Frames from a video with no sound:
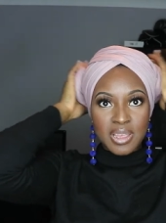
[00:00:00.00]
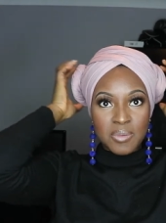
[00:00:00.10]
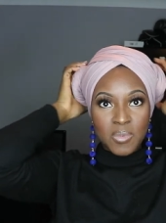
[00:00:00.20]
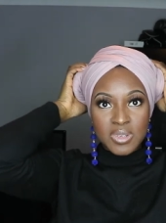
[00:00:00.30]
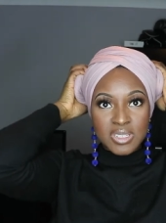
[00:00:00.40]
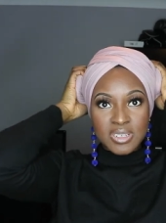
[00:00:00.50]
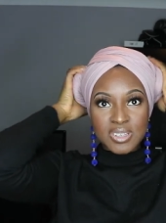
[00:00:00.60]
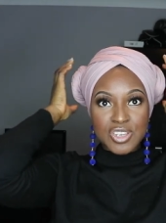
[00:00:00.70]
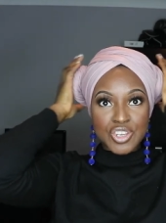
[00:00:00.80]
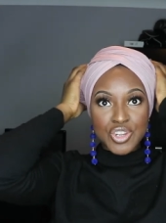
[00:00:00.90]
It
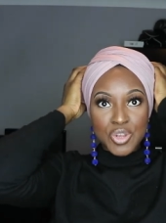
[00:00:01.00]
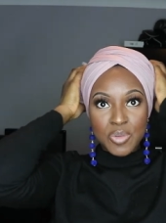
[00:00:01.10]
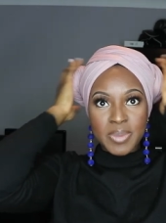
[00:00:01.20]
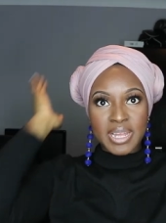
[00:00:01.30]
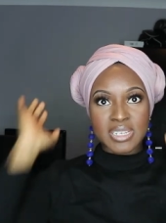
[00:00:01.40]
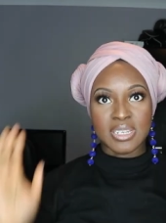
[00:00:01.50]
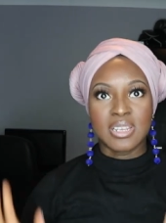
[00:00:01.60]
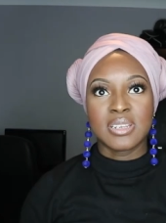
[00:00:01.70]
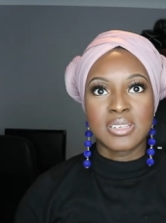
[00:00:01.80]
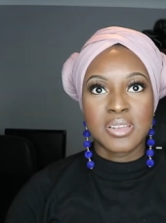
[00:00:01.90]
wasn't too bad
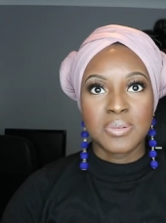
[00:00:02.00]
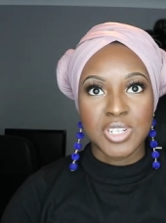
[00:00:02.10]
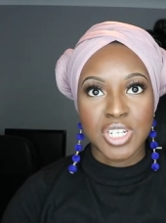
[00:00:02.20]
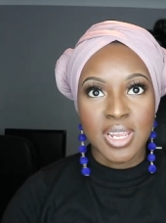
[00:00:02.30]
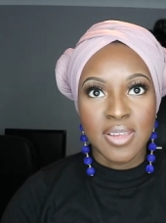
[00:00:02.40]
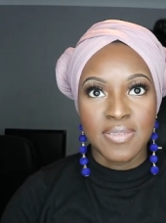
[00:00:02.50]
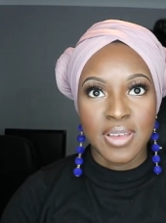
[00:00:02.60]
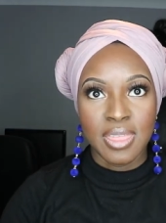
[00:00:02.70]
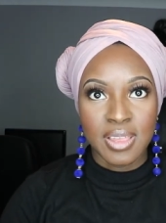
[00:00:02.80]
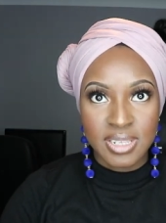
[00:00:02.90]
to achieve
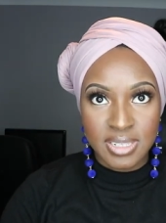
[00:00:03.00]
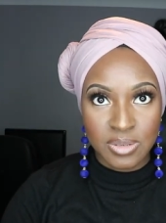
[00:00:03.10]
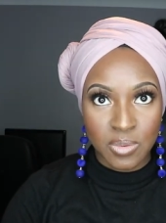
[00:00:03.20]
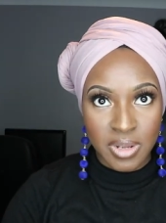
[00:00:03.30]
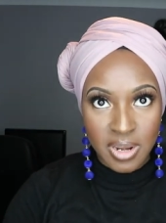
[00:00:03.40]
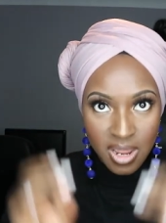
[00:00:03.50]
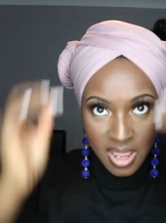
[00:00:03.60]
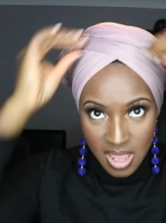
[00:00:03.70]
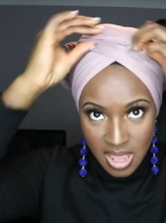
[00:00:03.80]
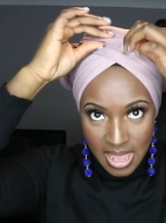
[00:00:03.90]
this one.
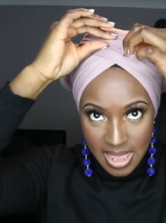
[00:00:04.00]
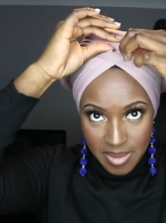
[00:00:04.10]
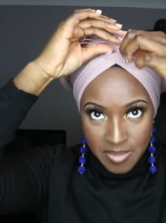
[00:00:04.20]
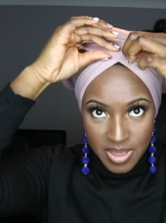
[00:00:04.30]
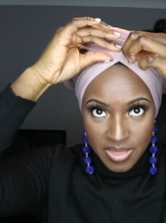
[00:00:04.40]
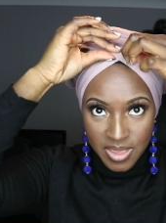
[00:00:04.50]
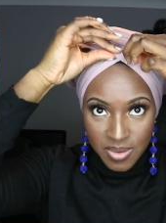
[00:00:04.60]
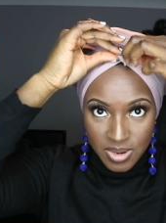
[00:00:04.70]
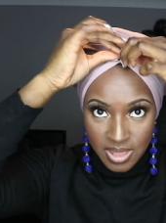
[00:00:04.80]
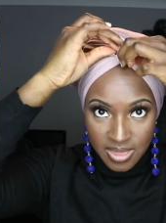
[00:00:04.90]
The
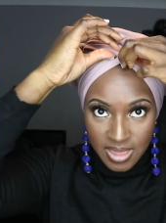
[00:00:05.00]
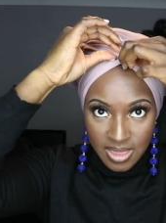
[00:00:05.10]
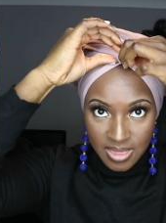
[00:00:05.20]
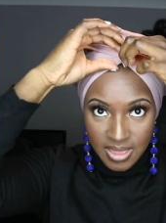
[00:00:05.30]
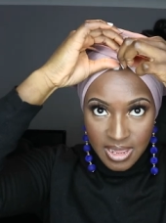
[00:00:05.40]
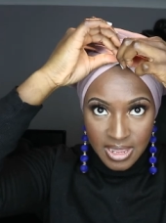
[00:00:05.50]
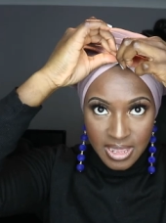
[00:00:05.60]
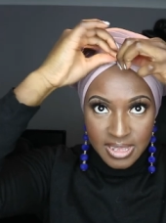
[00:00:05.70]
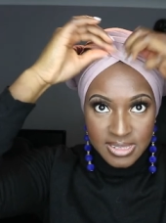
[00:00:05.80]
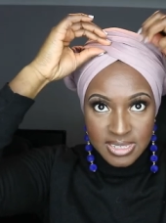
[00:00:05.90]
only thing that
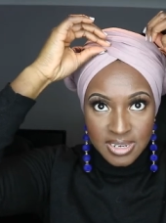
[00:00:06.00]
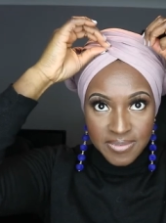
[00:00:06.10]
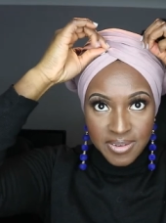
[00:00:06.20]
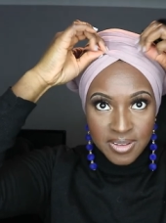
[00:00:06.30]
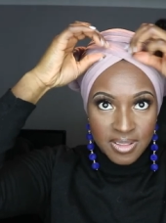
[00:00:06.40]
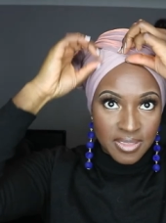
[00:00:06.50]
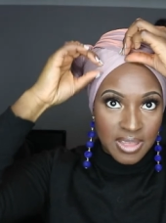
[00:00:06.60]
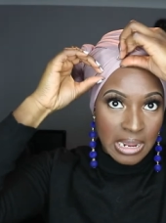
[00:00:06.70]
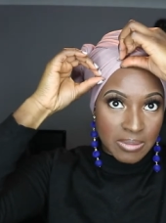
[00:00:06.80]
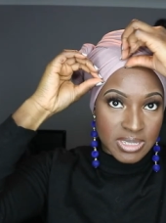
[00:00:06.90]
is difficult,
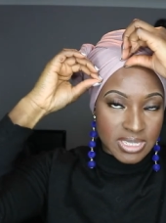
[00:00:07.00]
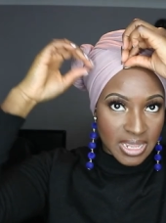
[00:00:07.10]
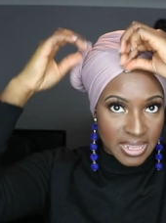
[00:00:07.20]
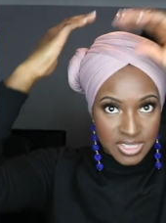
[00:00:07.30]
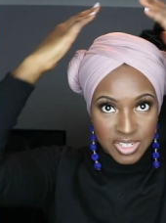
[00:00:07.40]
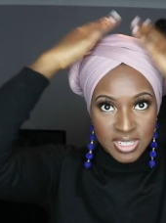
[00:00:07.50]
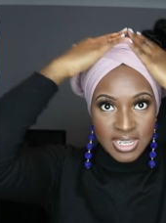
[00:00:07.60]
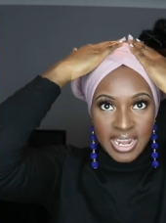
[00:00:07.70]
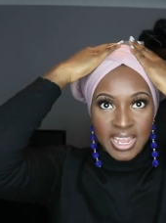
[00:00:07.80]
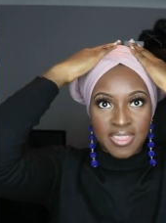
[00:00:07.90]
I would say, is
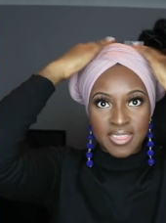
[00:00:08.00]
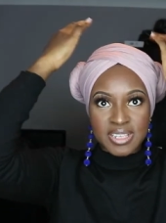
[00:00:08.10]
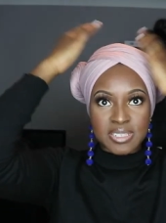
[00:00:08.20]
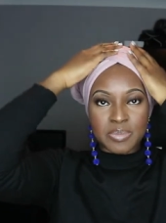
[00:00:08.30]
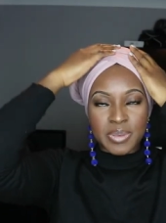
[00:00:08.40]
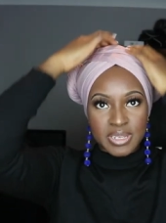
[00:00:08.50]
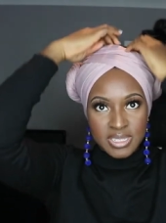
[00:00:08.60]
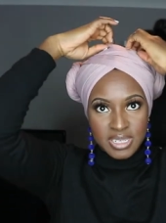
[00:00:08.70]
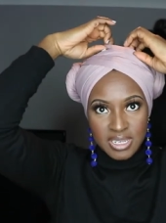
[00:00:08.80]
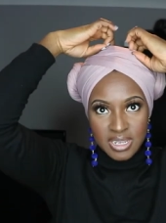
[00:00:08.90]
just getting this
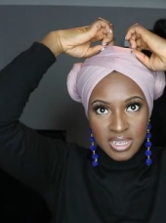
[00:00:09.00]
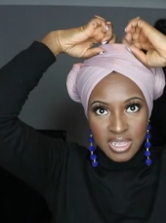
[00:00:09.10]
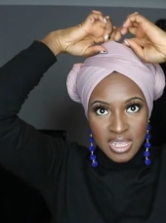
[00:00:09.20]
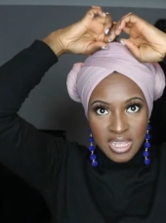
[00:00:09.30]
bit to